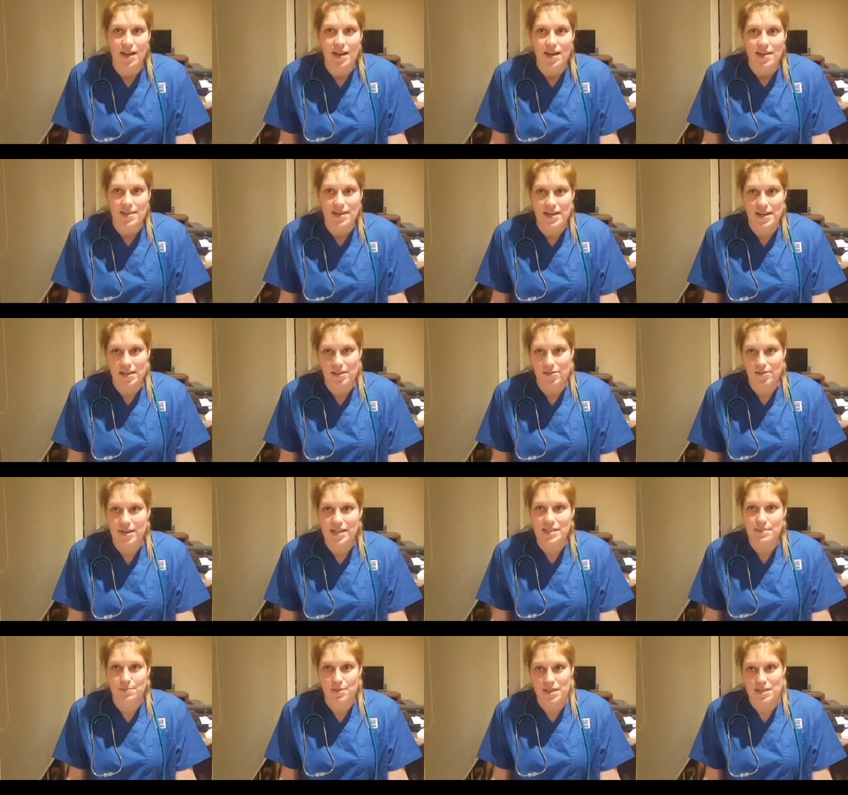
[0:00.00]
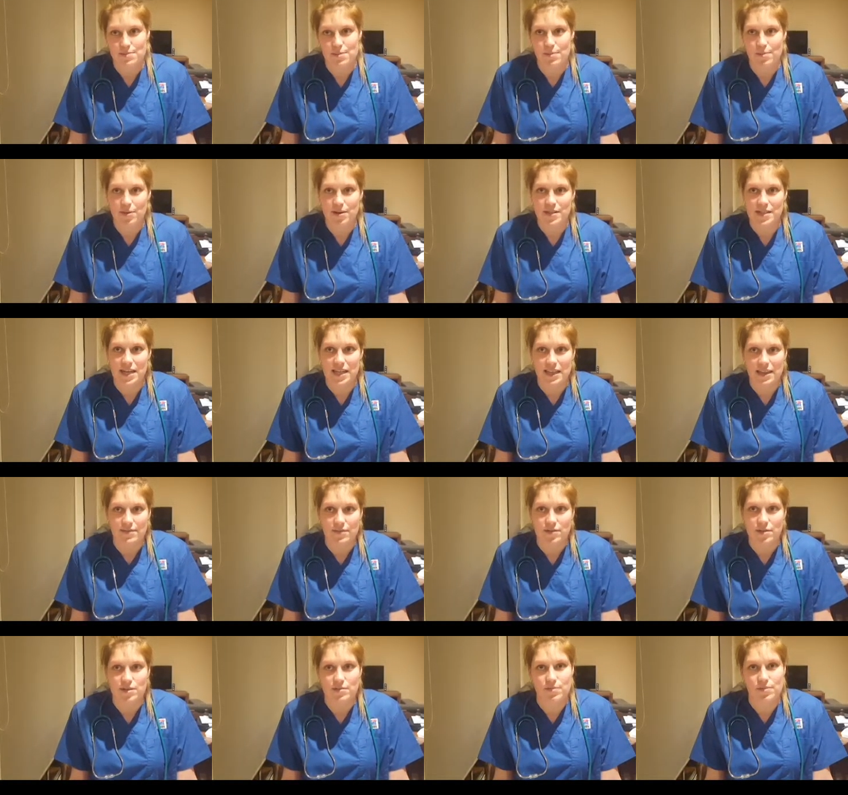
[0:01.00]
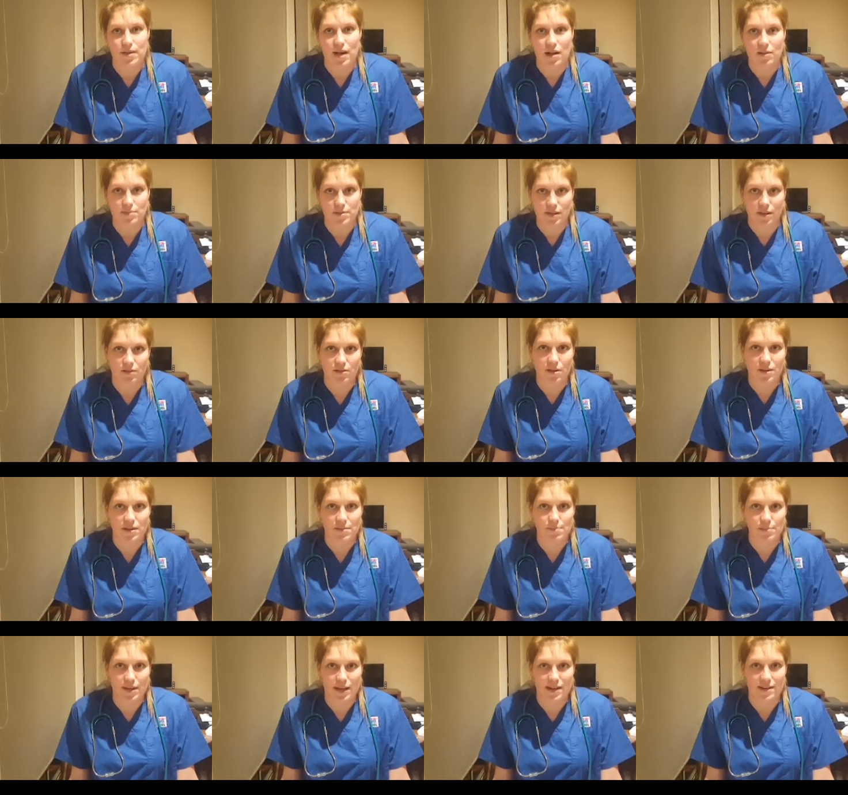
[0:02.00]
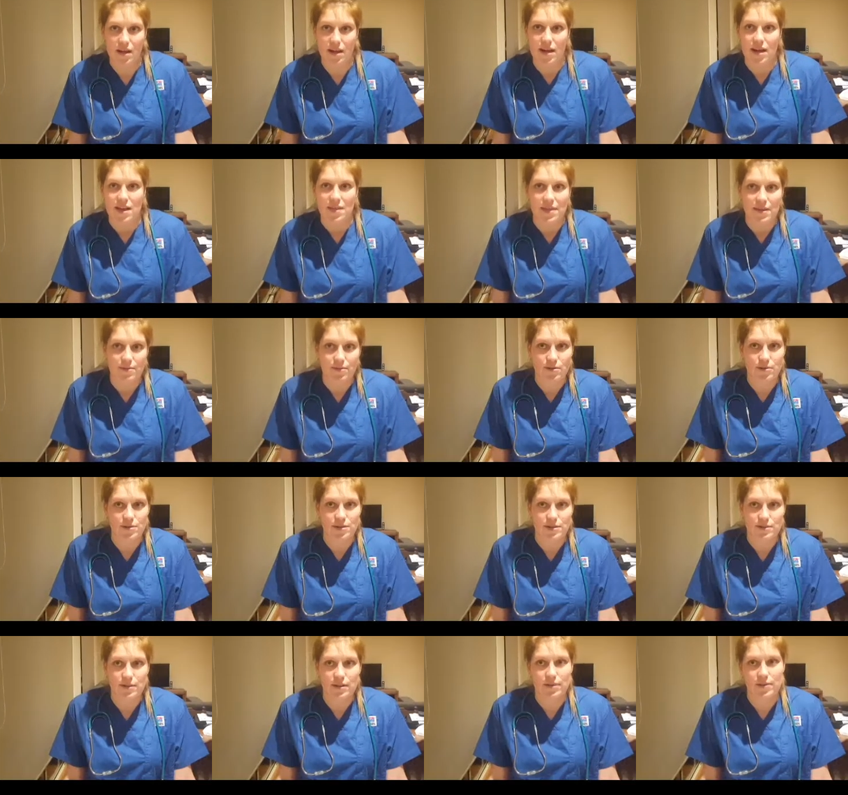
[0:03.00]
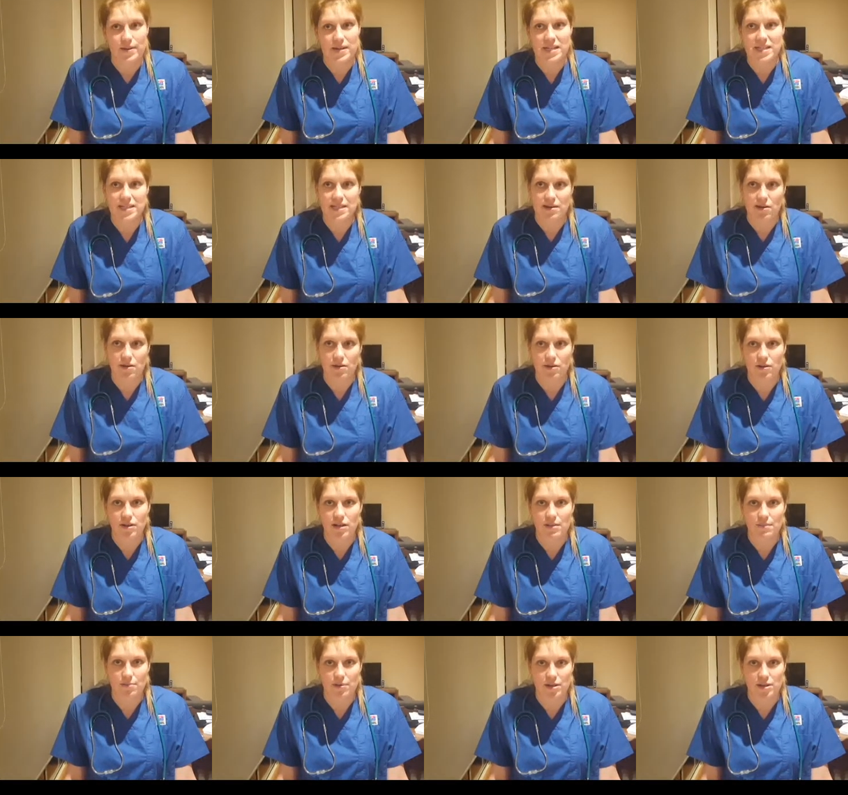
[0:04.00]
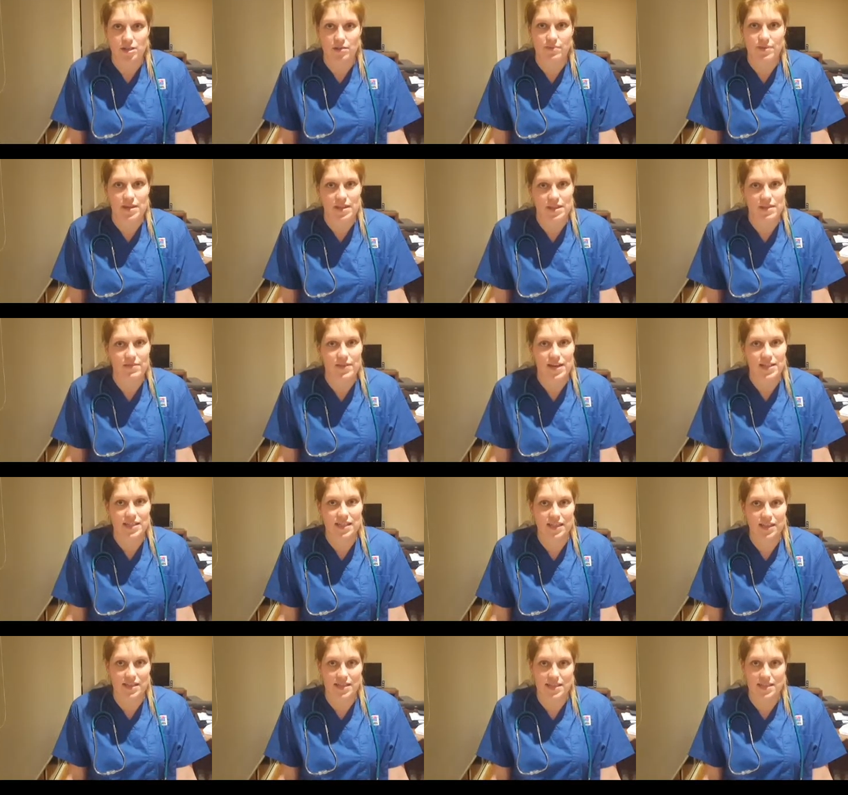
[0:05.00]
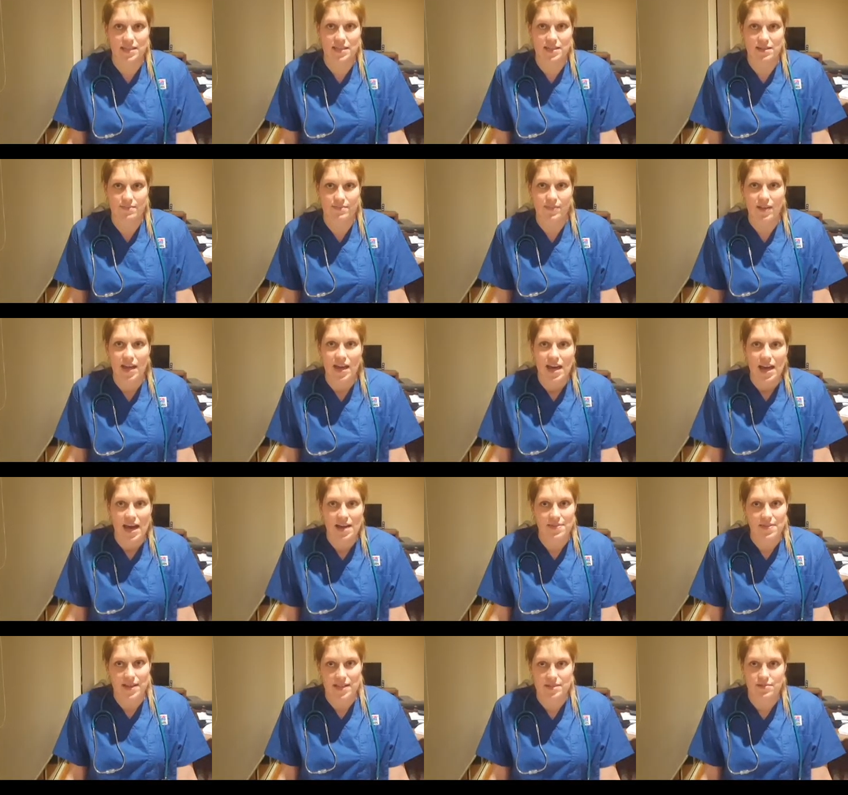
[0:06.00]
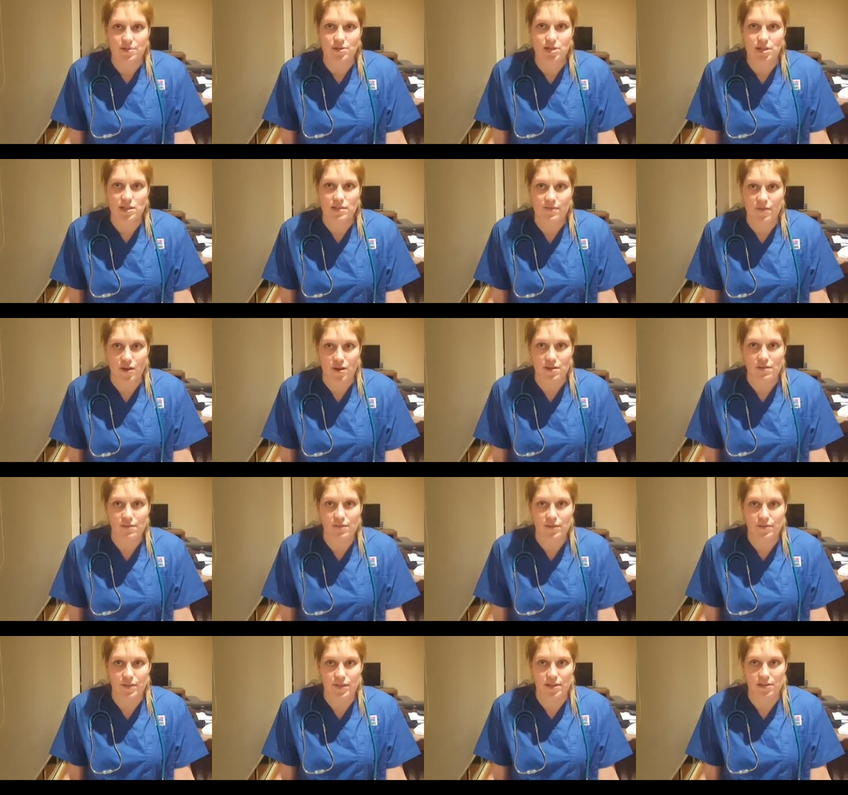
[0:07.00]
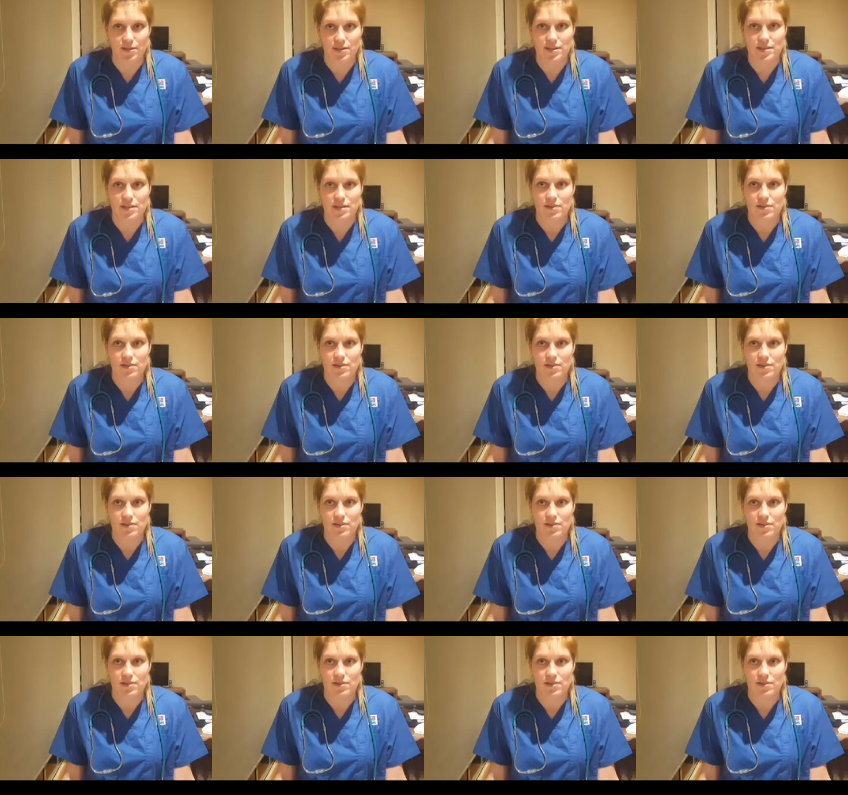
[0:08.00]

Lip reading: The increased plasma protein levels will help to clot the blood. They will also increase the oncotic pressure within the vascular system and thus reduce further fluid loss.